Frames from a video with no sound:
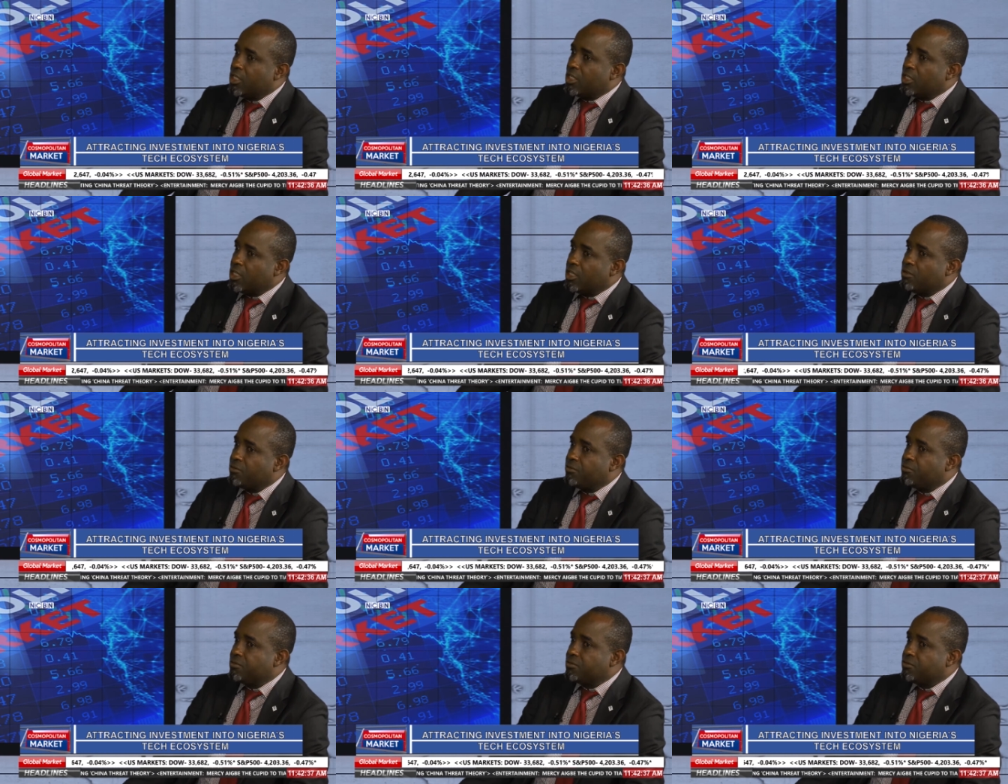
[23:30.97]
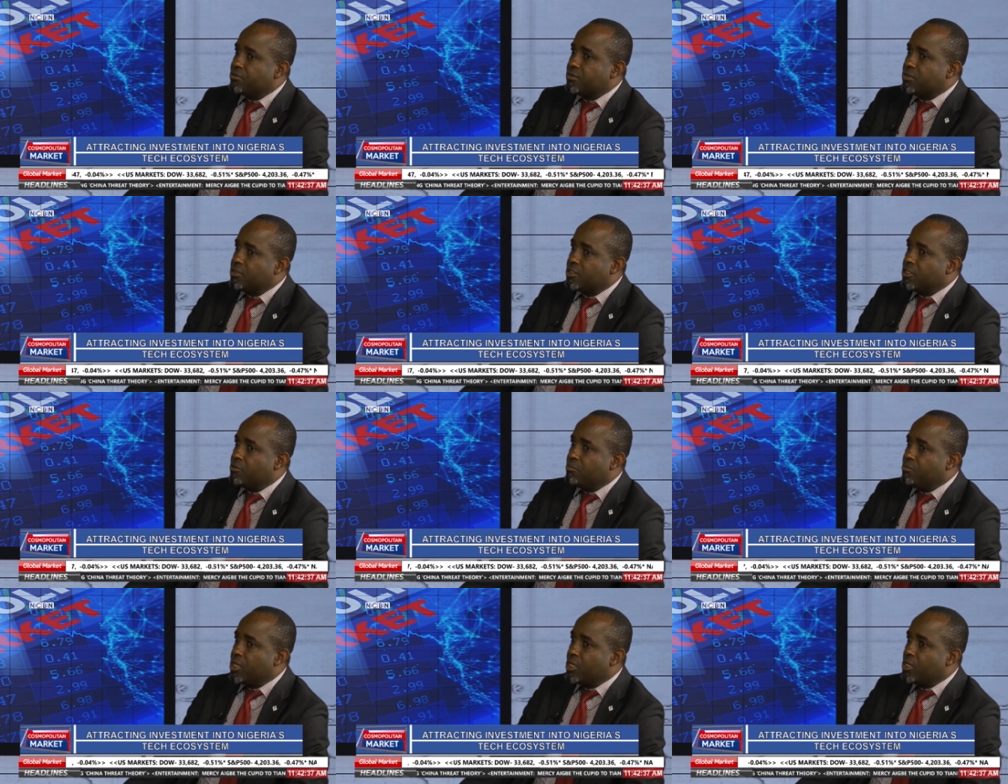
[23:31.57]
if
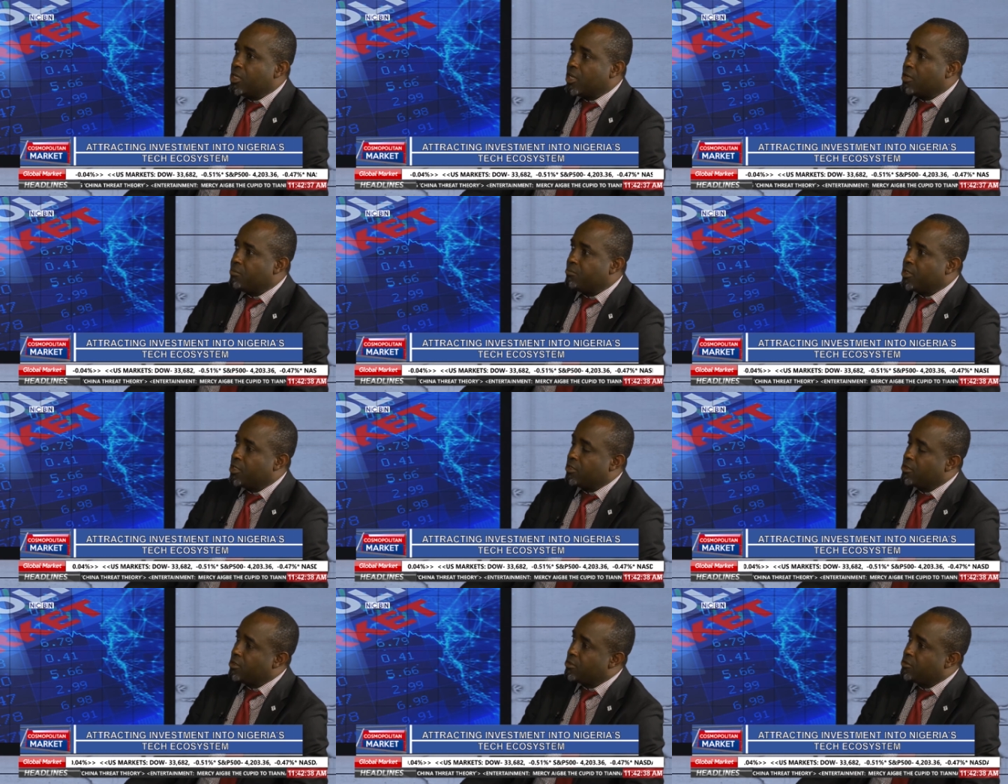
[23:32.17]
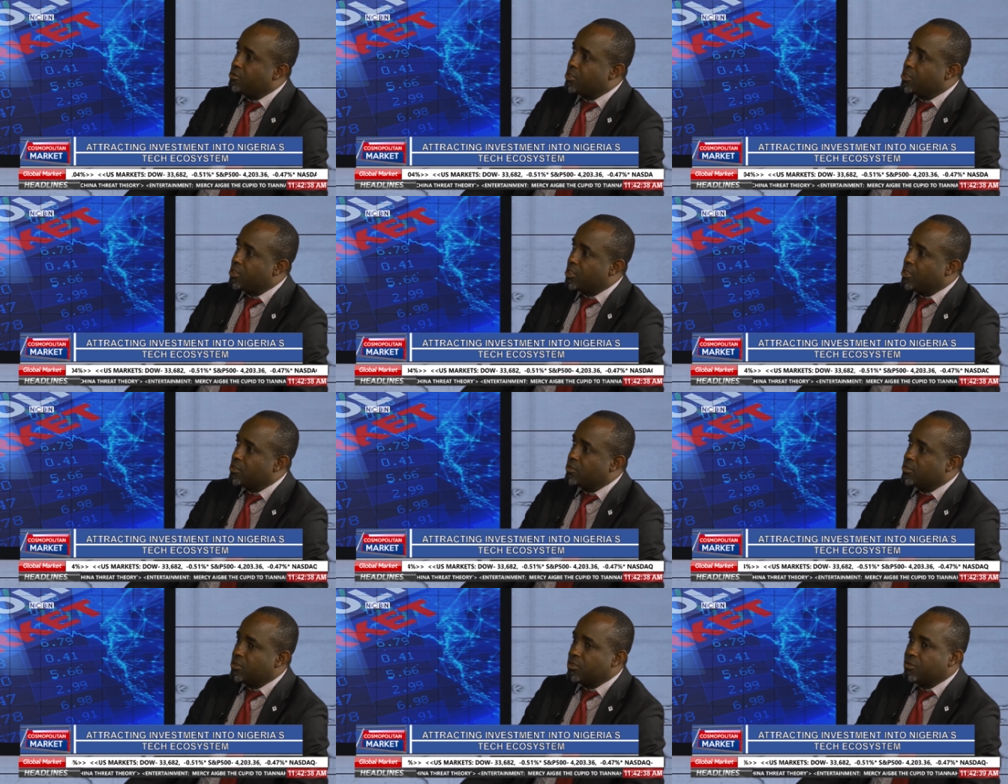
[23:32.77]
the male are paying
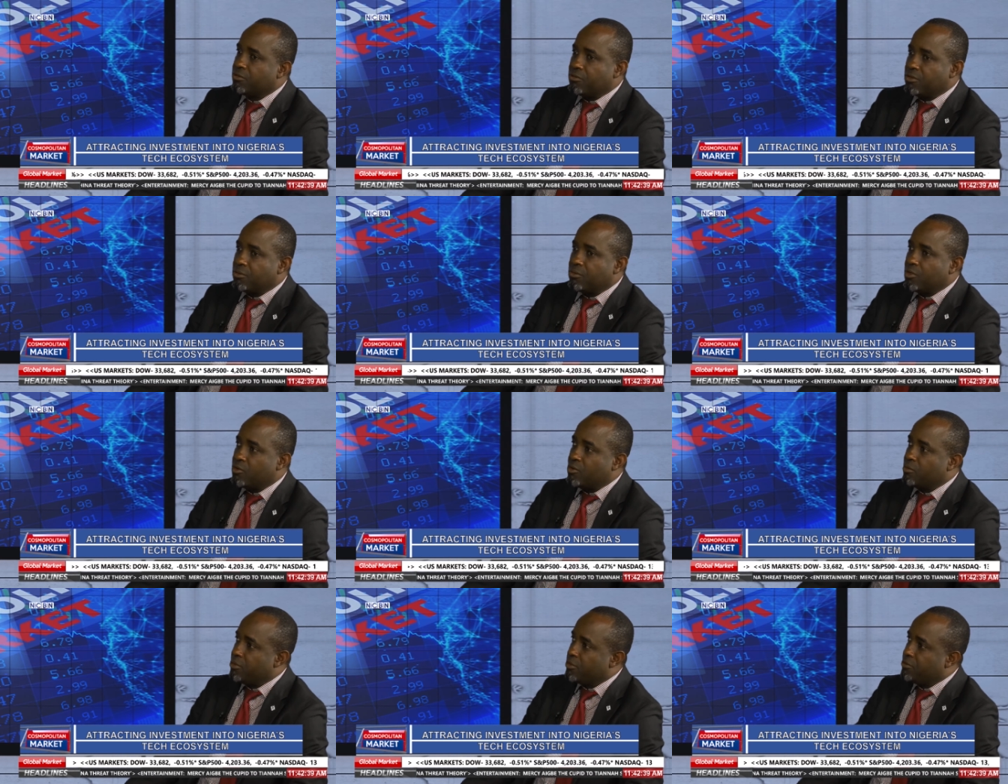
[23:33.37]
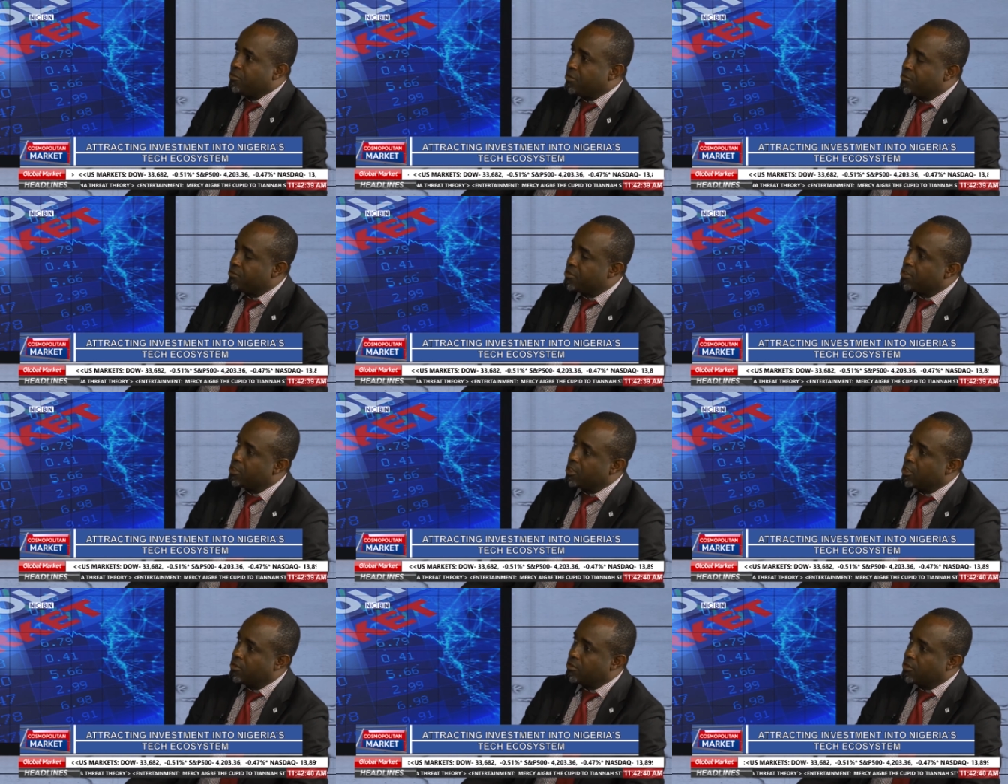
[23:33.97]
100,000, the female will pay
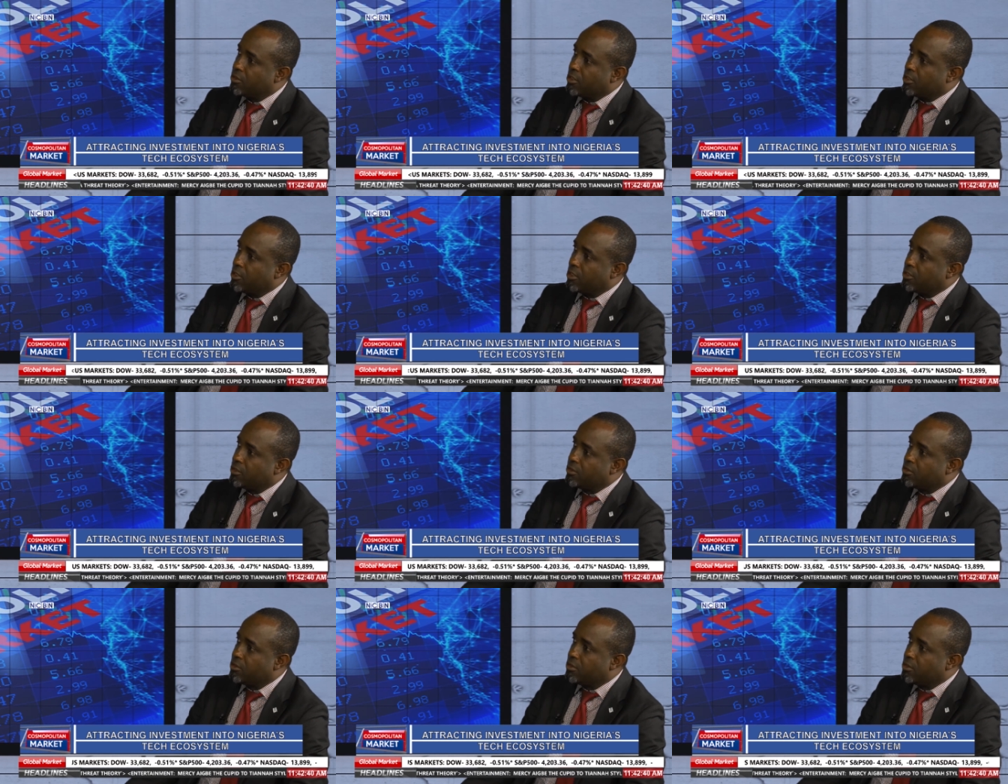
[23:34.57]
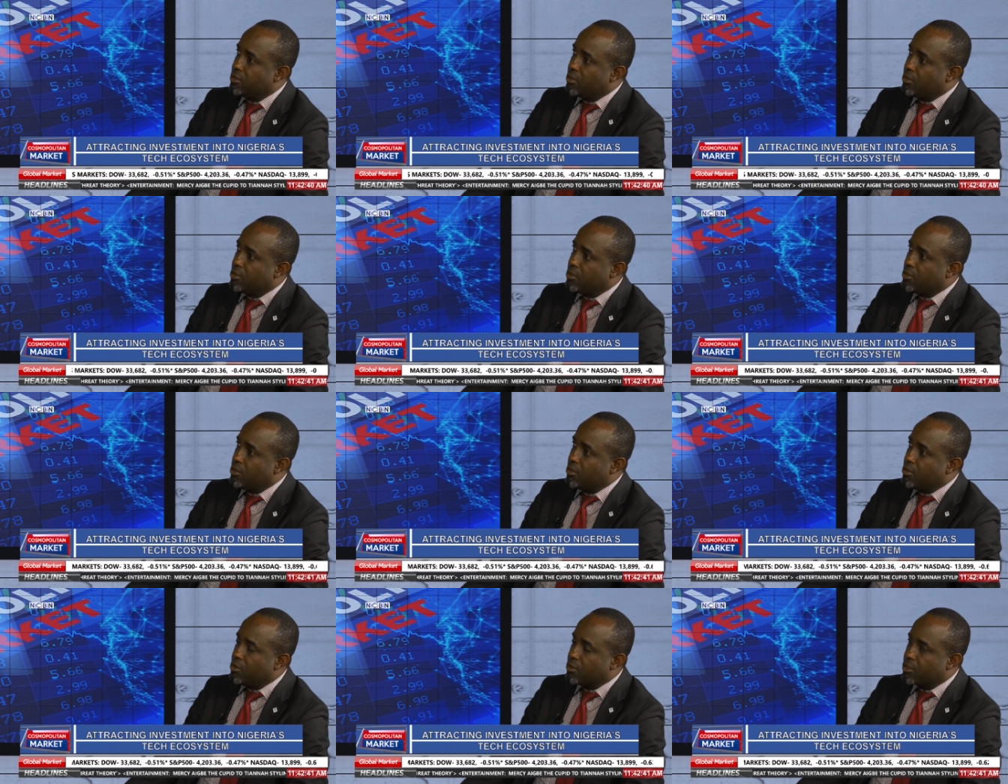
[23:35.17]
50,000 naira?
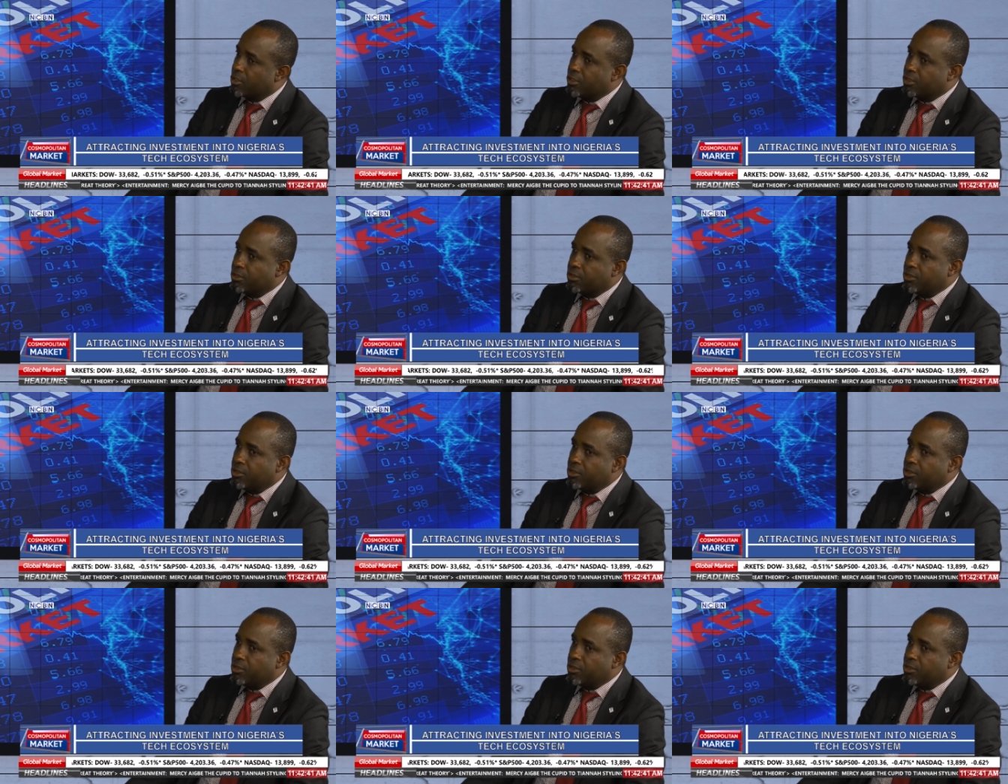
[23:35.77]
Okay,